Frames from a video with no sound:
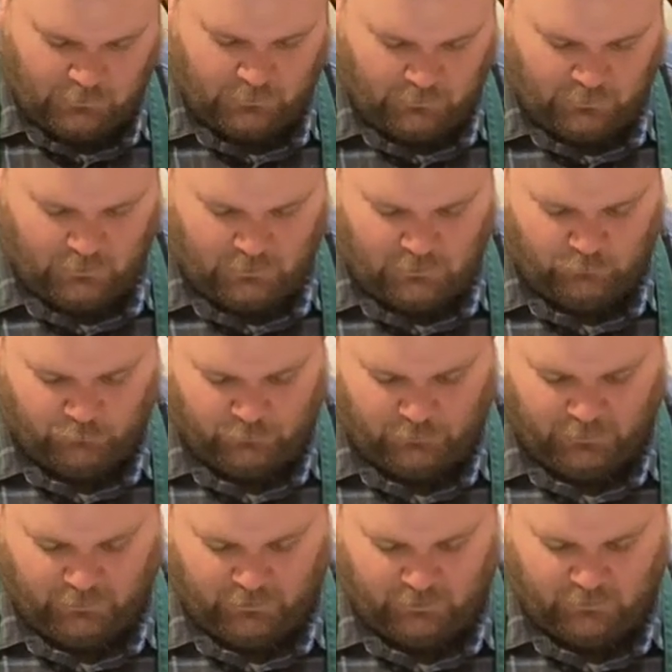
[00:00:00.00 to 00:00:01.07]
And then we'll
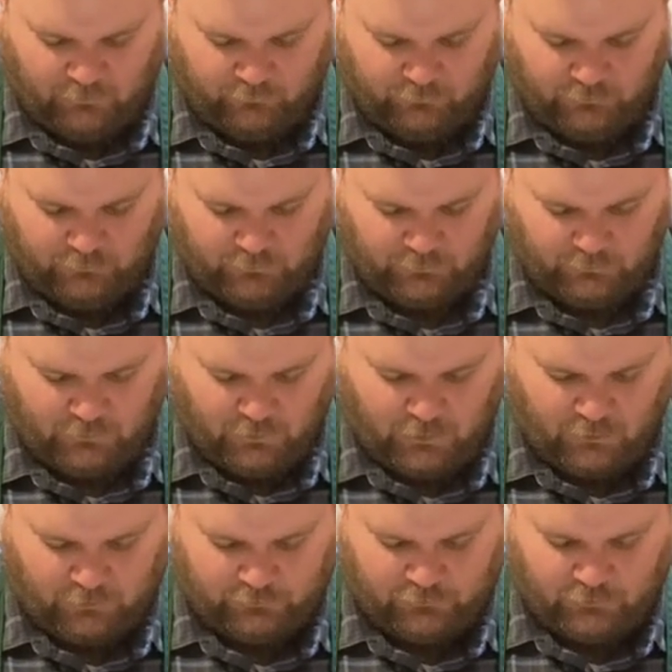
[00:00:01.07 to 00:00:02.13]
have
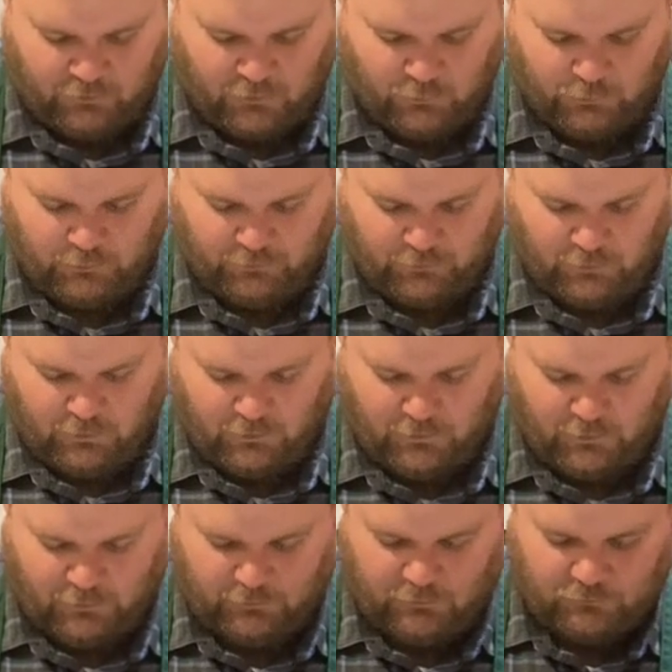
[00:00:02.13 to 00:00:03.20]
garlic to go with our
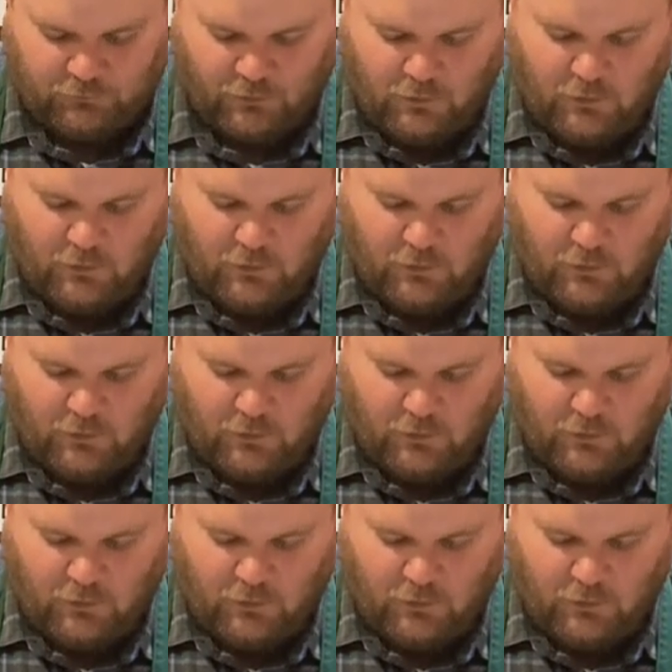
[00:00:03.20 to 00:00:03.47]
onions.